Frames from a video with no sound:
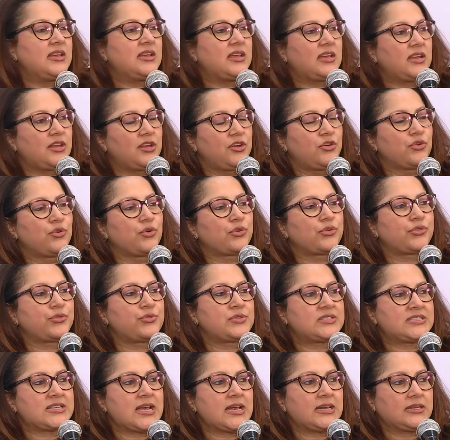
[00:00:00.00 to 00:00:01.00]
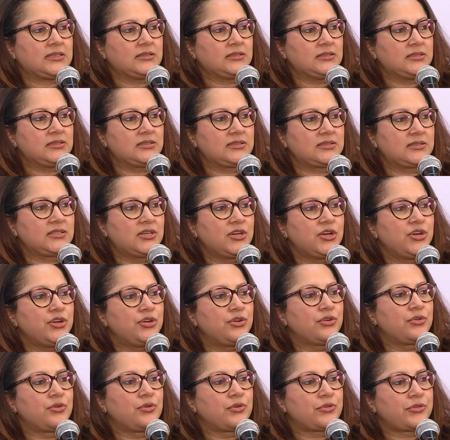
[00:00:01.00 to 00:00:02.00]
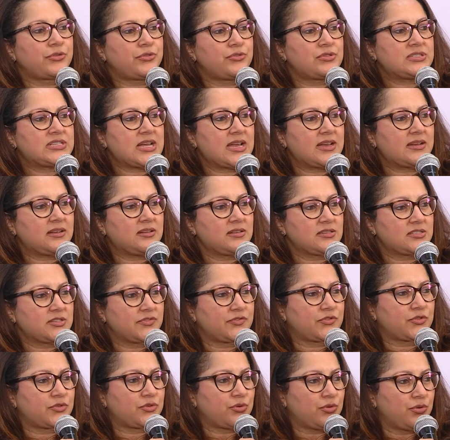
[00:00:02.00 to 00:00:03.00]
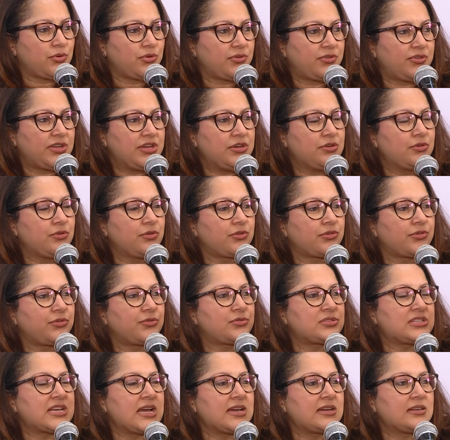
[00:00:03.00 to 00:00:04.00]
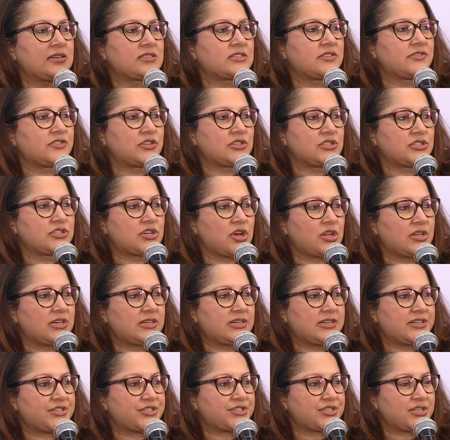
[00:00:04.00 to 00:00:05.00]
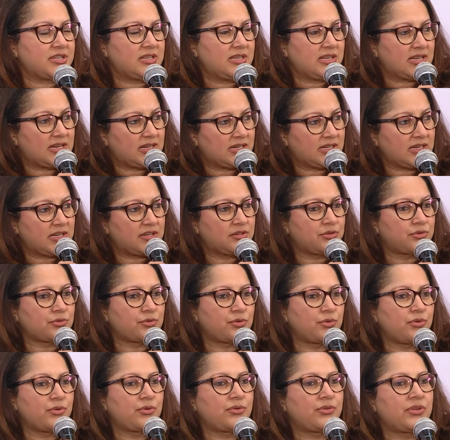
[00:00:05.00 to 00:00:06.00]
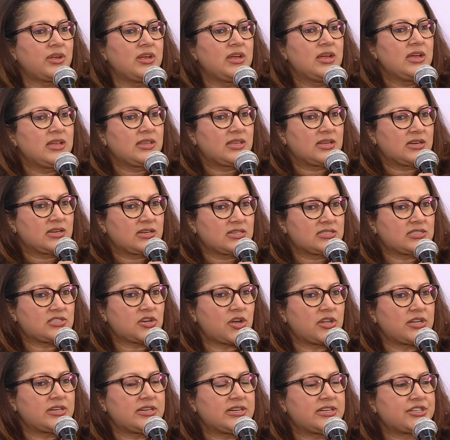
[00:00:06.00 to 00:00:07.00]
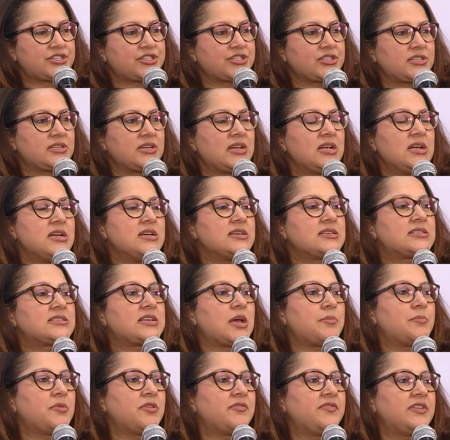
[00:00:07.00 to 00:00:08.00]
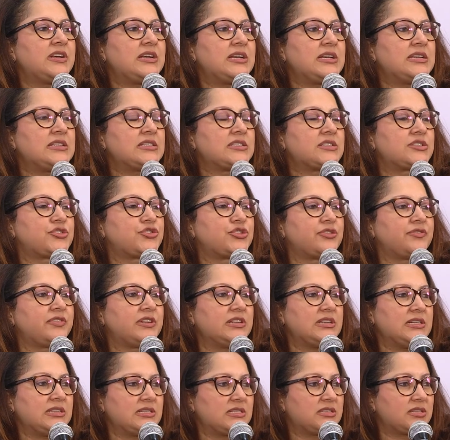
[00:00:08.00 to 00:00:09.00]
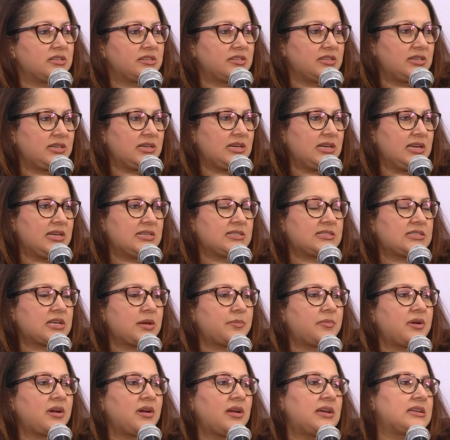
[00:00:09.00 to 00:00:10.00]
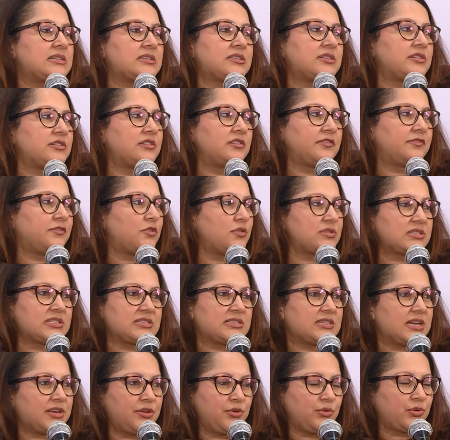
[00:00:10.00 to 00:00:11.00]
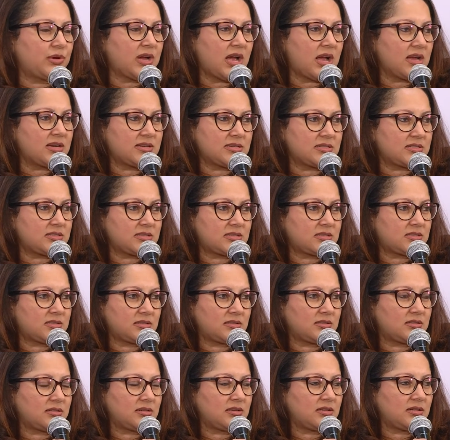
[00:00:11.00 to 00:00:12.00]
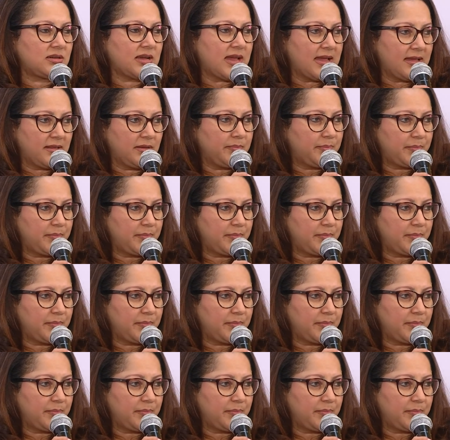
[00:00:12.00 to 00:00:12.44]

you go through cycles. You go through cycles of growth, then you go through cycles of consolidation, then again growth, then consolidation. Some of it is driven internally and some are external forces that you can't help